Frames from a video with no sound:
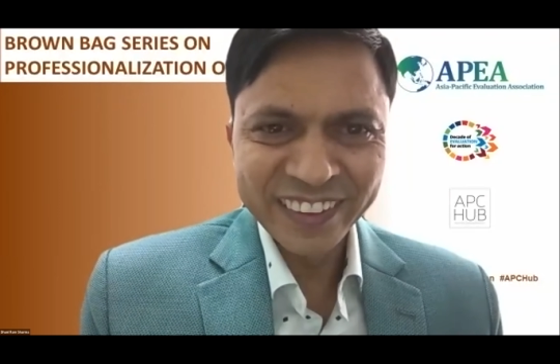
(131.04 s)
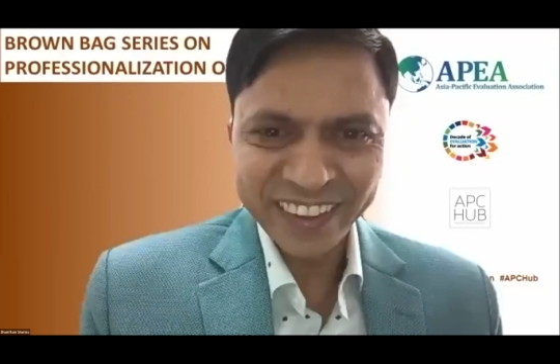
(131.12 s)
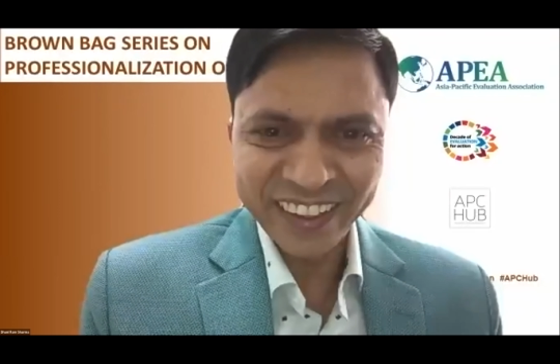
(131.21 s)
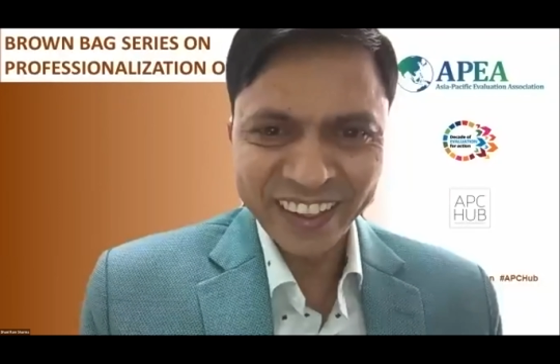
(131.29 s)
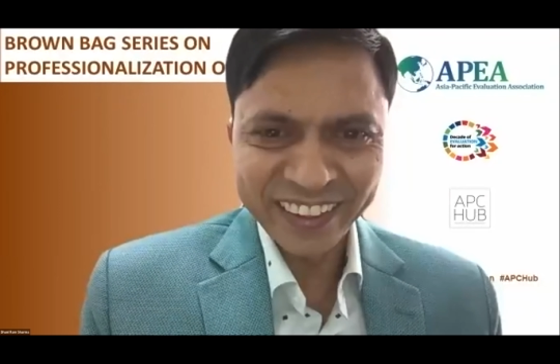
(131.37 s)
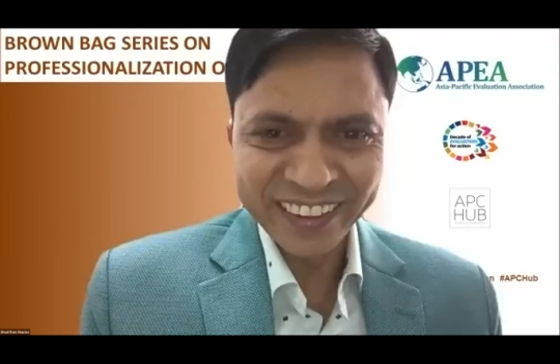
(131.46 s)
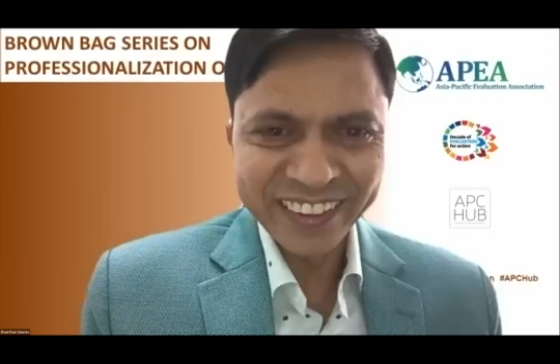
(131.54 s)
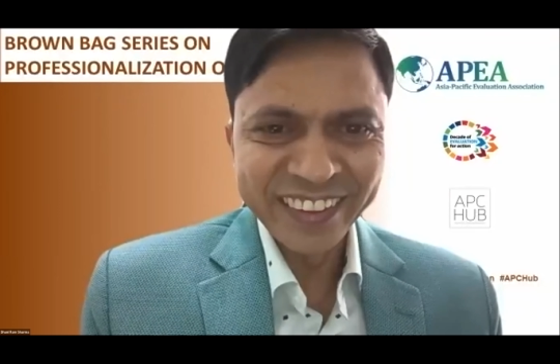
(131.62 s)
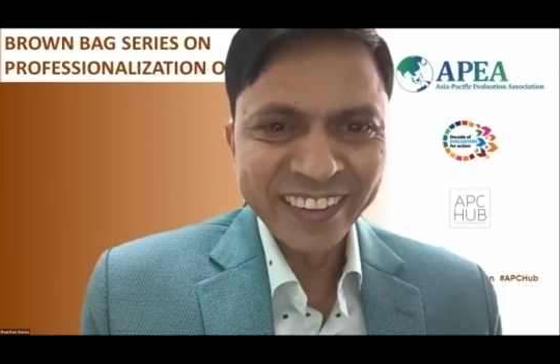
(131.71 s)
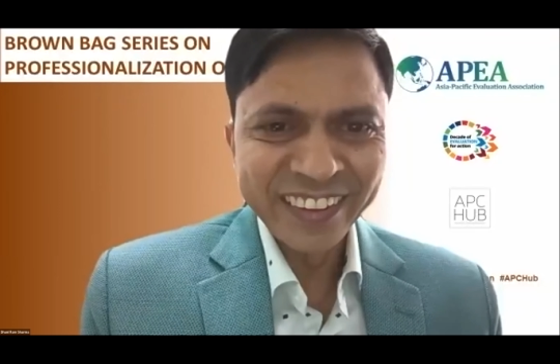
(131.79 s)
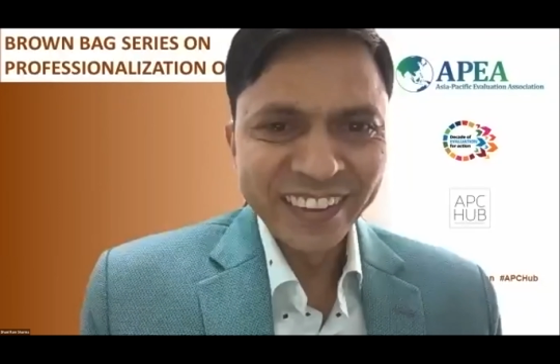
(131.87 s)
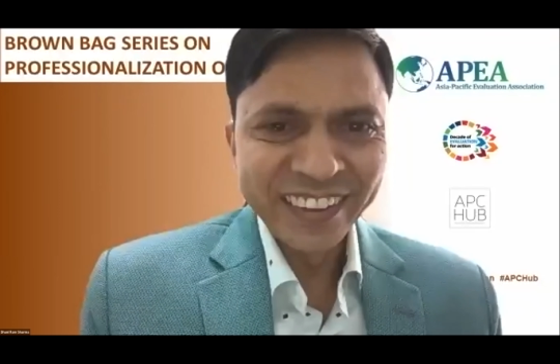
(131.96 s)
Okay.
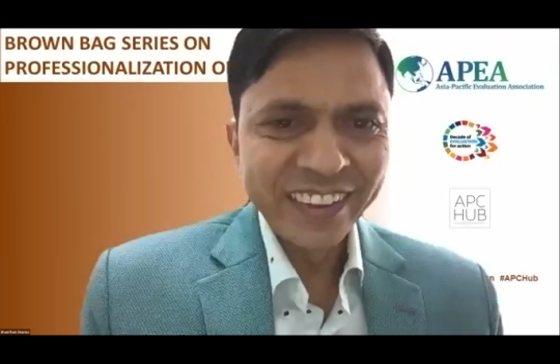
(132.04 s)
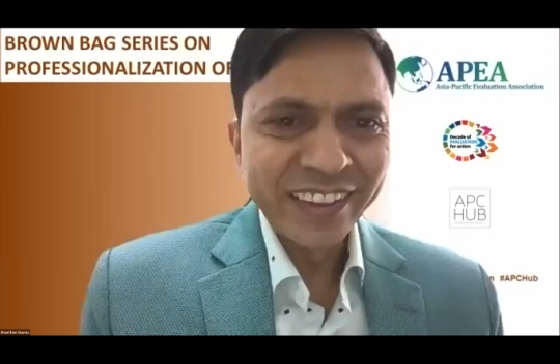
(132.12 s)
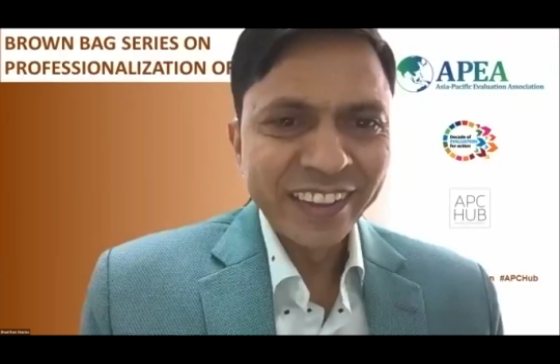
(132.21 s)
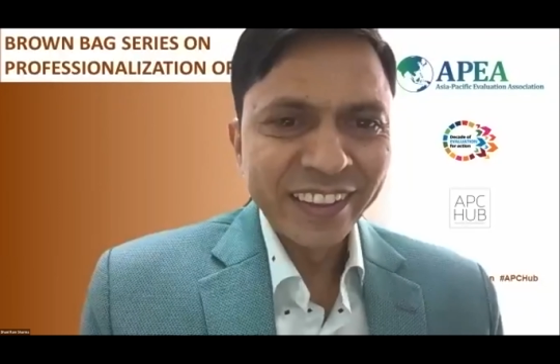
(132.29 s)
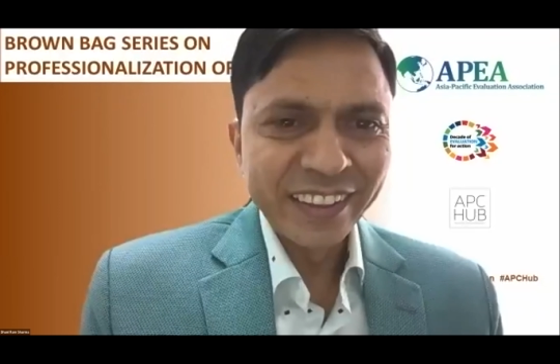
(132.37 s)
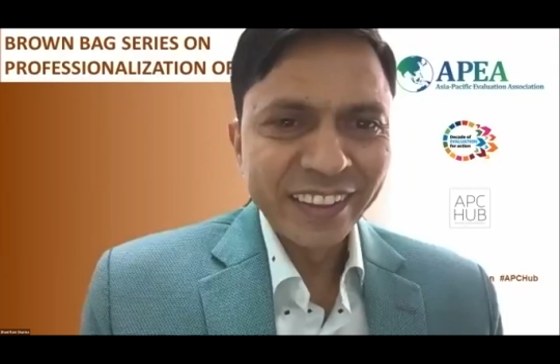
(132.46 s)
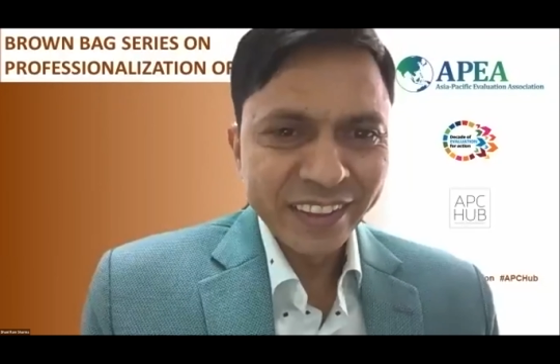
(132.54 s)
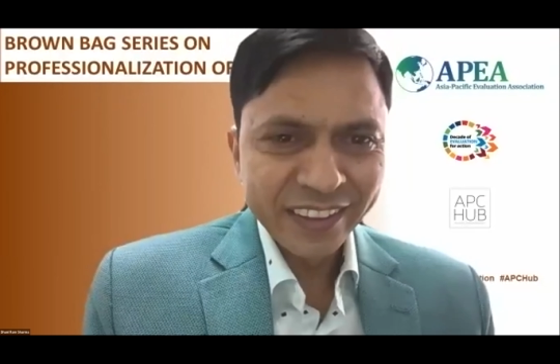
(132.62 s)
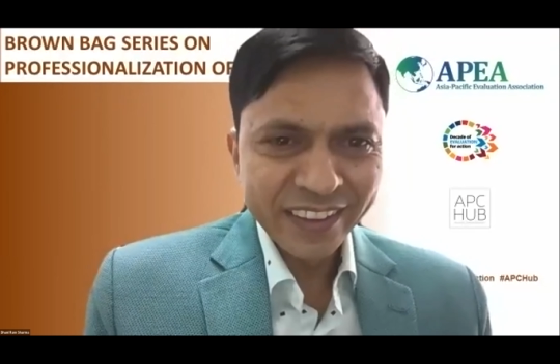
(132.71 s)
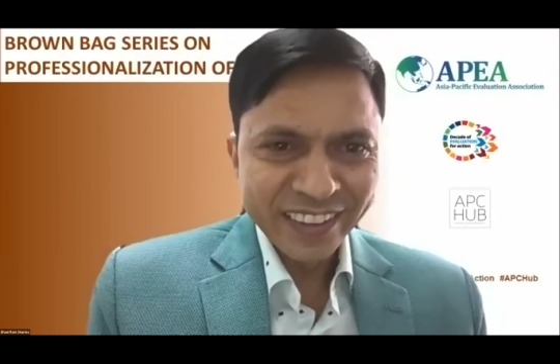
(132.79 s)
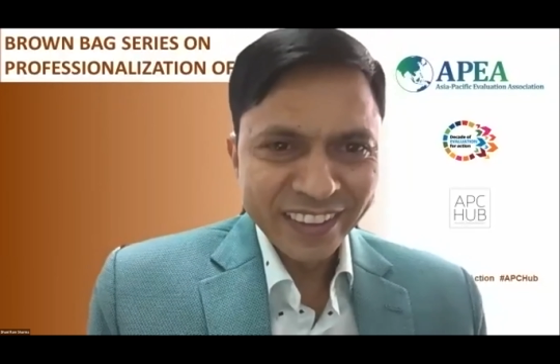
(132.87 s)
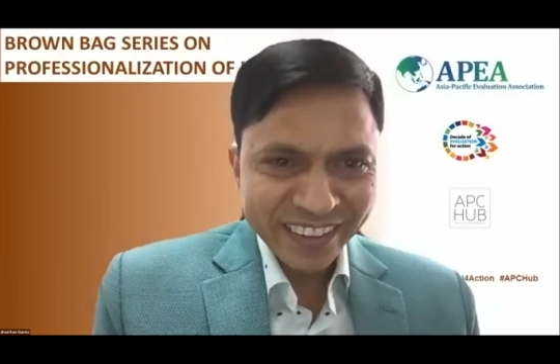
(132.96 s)
Sure, sure,
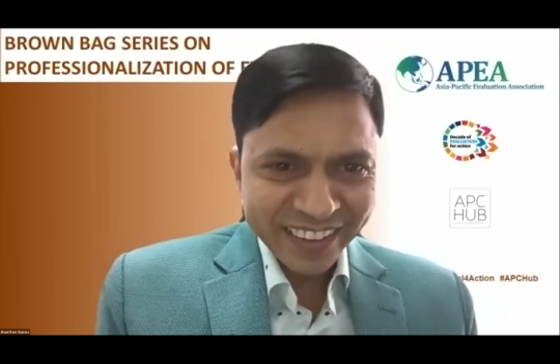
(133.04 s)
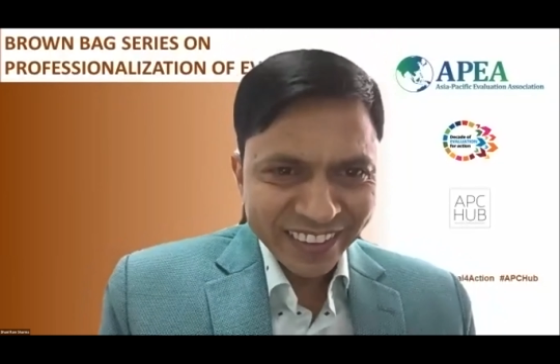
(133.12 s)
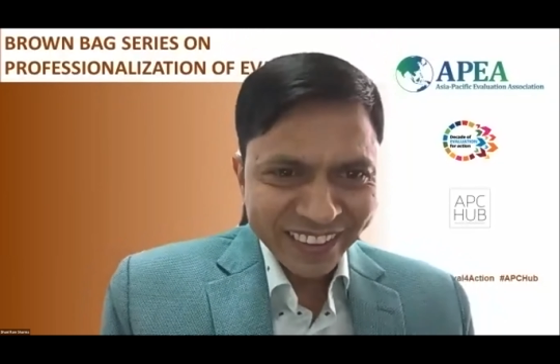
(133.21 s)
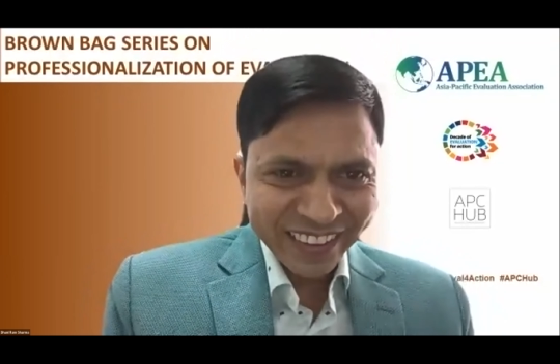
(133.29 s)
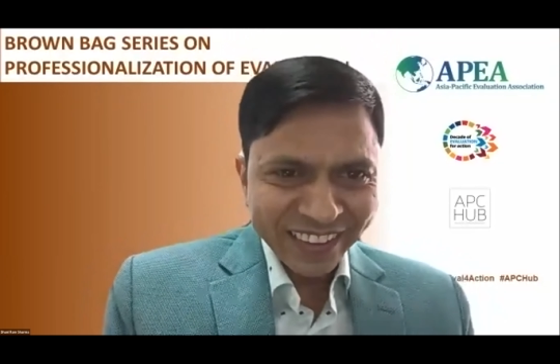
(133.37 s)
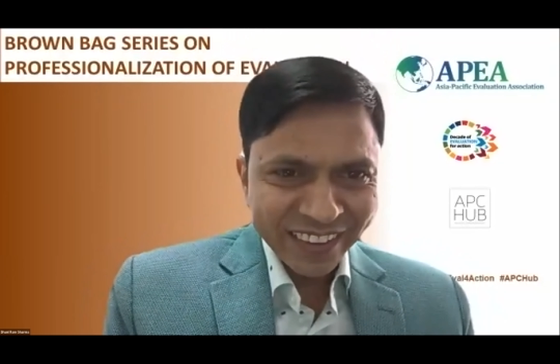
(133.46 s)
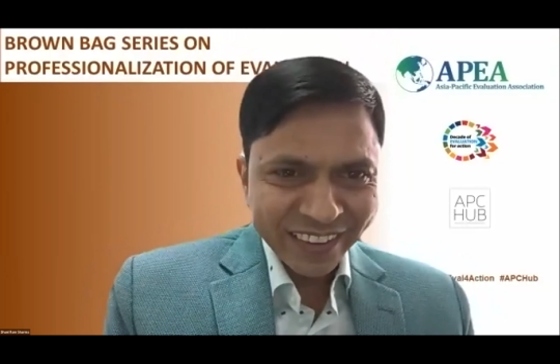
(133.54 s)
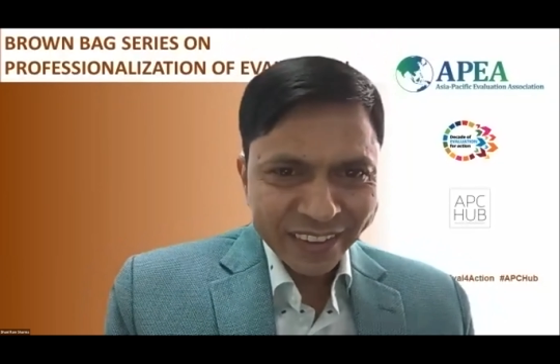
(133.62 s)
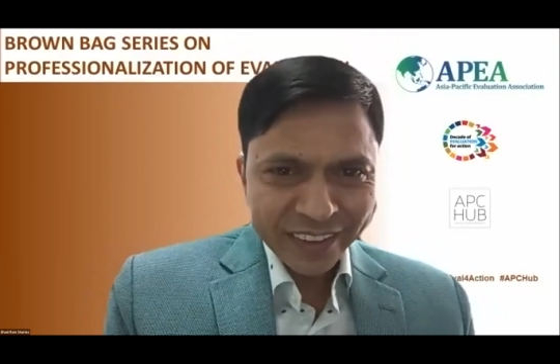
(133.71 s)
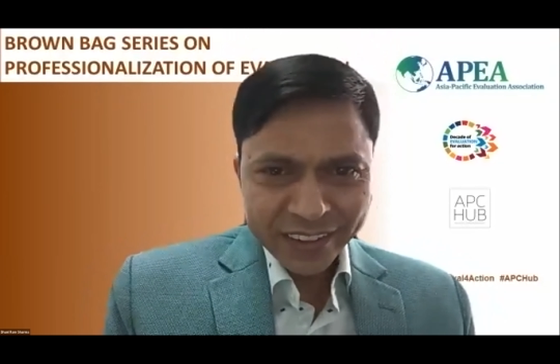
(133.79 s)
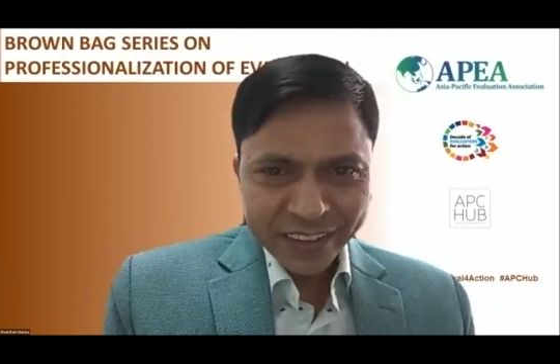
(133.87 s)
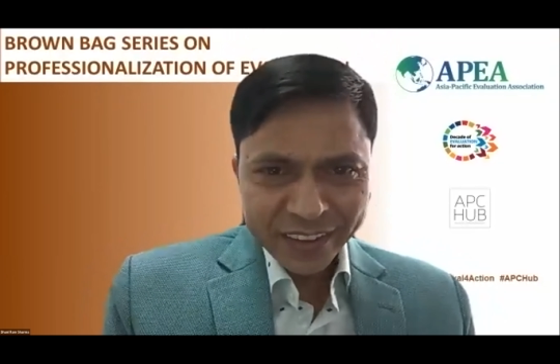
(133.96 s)
sure.
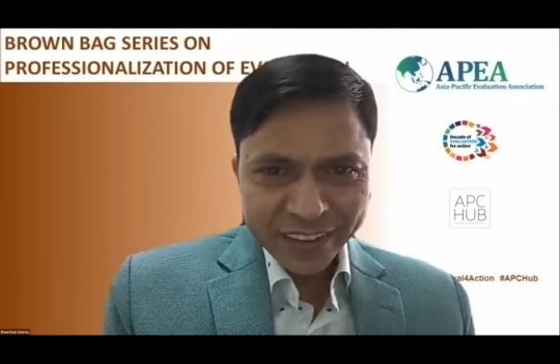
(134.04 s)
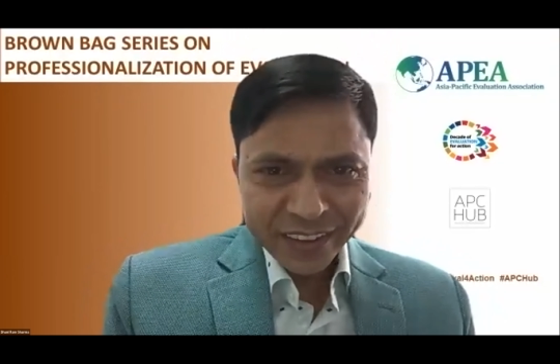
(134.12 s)
Please.